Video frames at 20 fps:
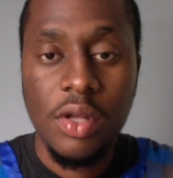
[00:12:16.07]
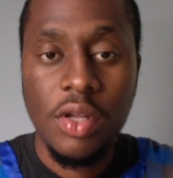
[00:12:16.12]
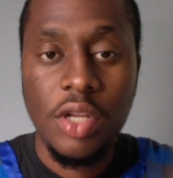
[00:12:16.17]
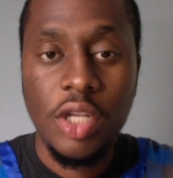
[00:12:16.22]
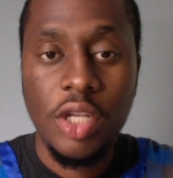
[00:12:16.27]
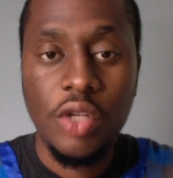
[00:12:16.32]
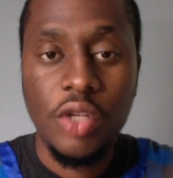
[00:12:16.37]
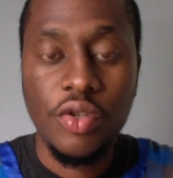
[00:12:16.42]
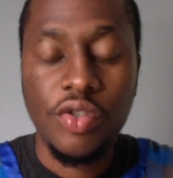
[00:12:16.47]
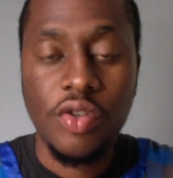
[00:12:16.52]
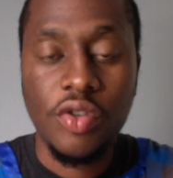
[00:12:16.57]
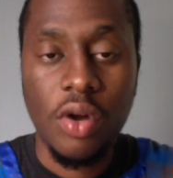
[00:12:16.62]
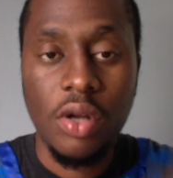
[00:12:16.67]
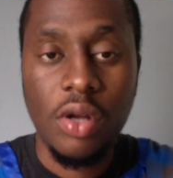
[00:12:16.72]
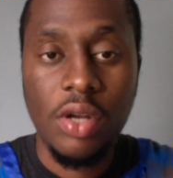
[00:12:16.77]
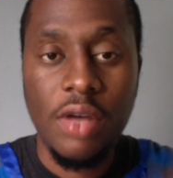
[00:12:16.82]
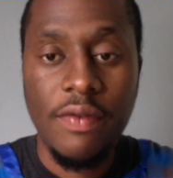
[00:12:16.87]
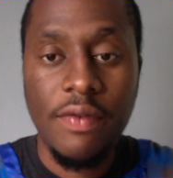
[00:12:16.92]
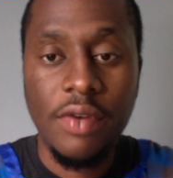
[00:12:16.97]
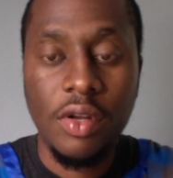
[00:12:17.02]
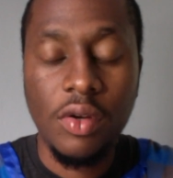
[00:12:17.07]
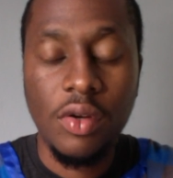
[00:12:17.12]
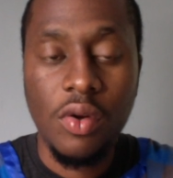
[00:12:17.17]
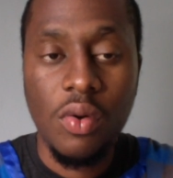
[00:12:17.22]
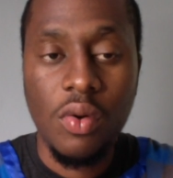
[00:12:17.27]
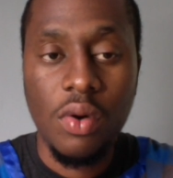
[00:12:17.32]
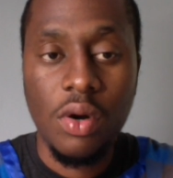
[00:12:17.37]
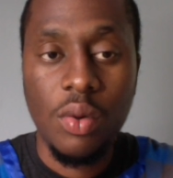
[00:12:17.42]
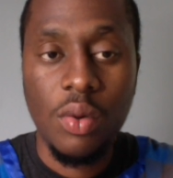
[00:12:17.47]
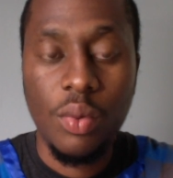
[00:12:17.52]
then you start loving the
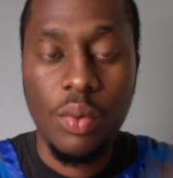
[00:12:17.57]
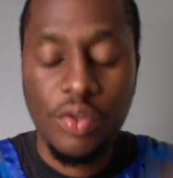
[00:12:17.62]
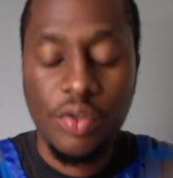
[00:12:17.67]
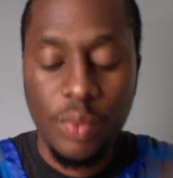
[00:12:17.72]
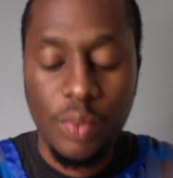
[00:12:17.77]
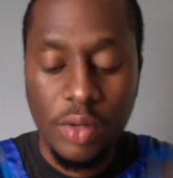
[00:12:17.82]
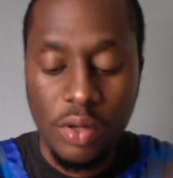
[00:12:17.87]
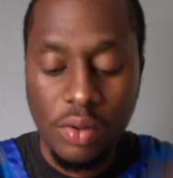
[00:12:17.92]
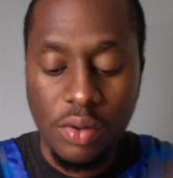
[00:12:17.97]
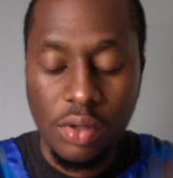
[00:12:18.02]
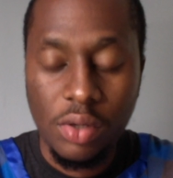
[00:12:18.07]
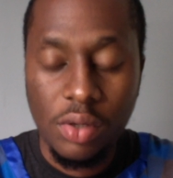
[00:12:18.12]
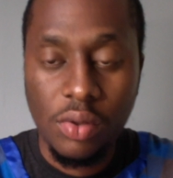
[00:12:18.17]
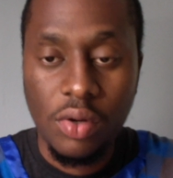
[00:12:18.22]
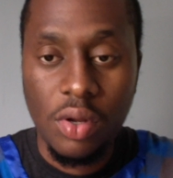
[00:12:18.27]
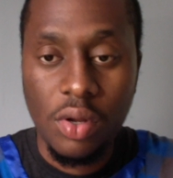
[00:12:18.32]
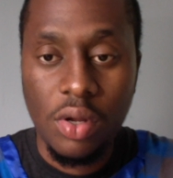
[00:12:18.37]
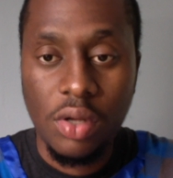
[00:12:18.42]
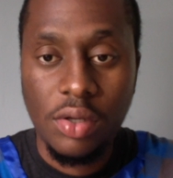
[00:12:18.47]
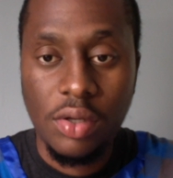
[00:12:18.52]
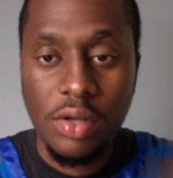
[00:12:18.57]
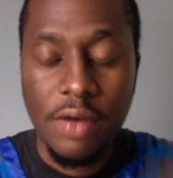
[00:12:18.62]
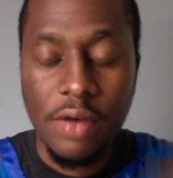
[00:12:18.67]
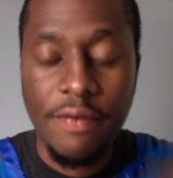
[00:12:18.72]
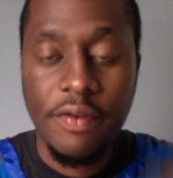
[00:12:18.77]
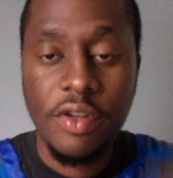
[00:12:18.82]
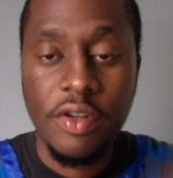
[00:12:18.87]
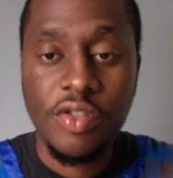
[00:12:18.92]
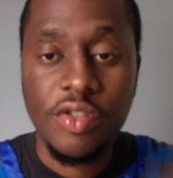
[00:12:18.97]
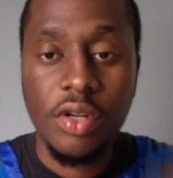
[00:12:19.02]
Lord, which we know the
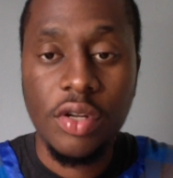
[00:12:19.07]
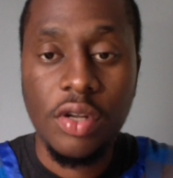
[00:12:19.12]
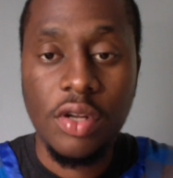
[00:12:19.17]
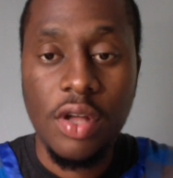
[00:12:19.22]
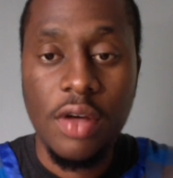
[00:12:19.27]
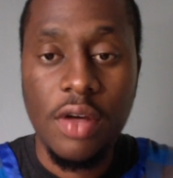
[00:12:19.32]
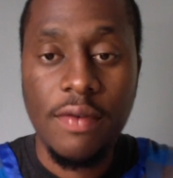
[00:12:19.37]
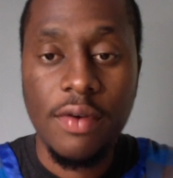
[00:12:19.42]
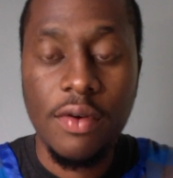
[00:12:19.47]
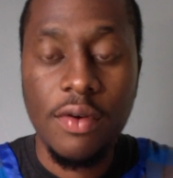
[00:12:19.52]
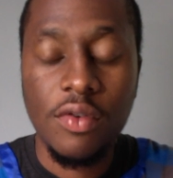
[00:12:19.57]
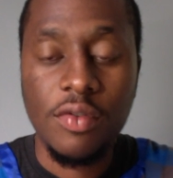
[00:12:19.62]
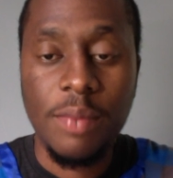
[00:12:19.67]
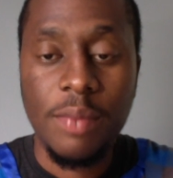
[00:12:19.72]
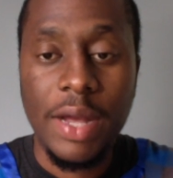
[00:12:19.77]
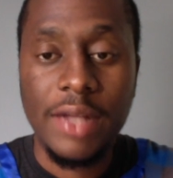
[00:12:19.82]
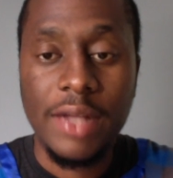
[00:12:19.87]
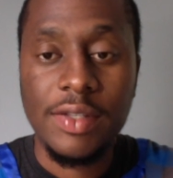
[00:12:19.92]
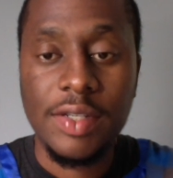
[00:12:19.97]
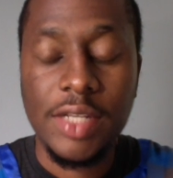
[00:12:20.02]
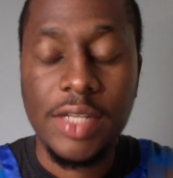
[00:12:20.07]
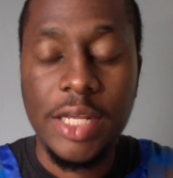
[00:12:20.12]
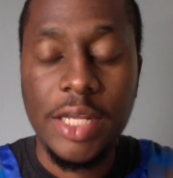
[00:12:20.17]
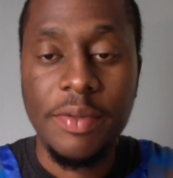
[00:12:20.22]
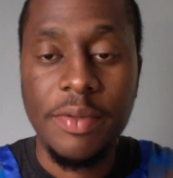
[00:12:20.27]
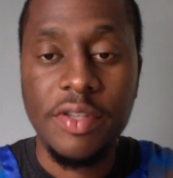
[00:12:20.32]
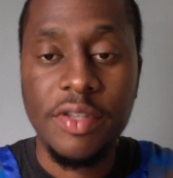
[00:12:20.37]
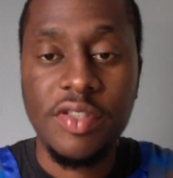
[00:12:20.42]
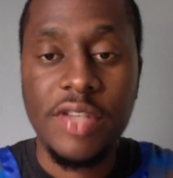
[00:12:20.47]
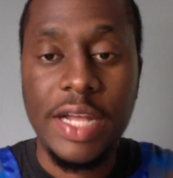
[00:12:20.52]
definition of love goes back to
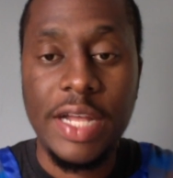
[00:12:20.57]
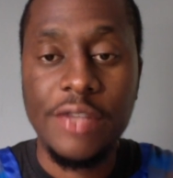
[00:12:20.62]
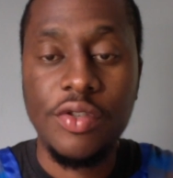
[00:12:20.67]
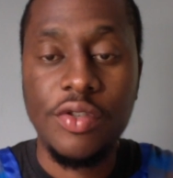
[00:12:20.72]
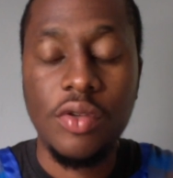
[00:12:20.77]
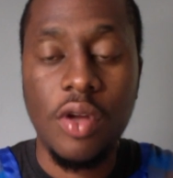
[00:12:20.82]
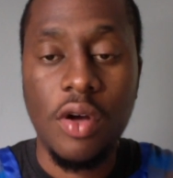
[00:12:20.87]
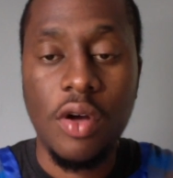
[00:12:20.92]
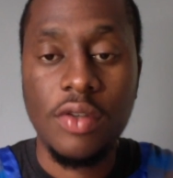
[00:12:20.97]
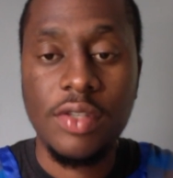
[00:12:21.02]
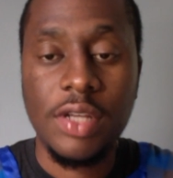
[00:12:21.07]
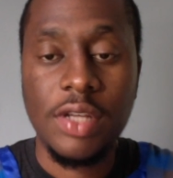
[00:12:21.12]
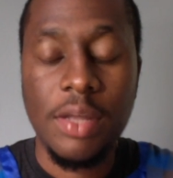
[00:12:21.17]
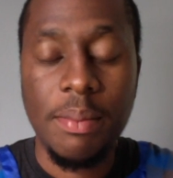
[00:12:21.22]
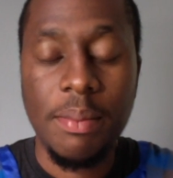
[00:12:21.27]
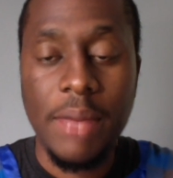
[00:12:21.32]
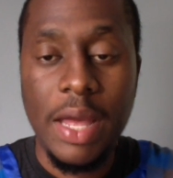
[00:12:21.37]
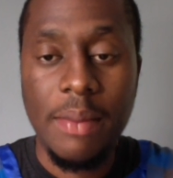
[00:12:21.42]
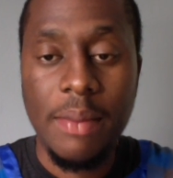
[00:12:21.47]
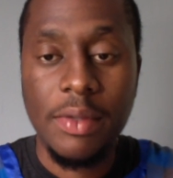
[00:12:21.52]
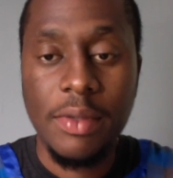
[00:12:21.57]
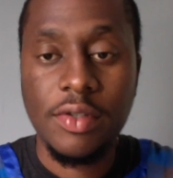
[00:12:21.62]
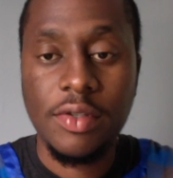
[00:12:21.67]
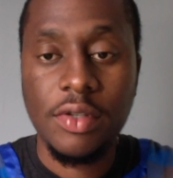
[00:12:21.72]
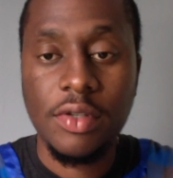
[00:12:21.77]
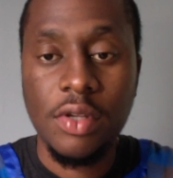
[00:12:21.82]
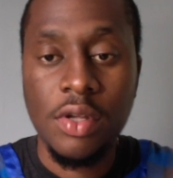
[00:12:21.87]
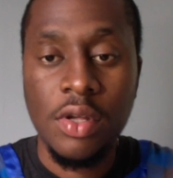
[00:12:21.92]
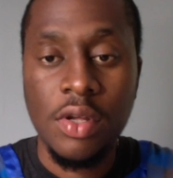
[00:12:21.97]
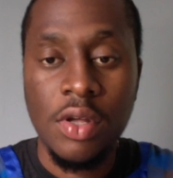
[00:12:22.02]
keeping the statute, laws, and commandments.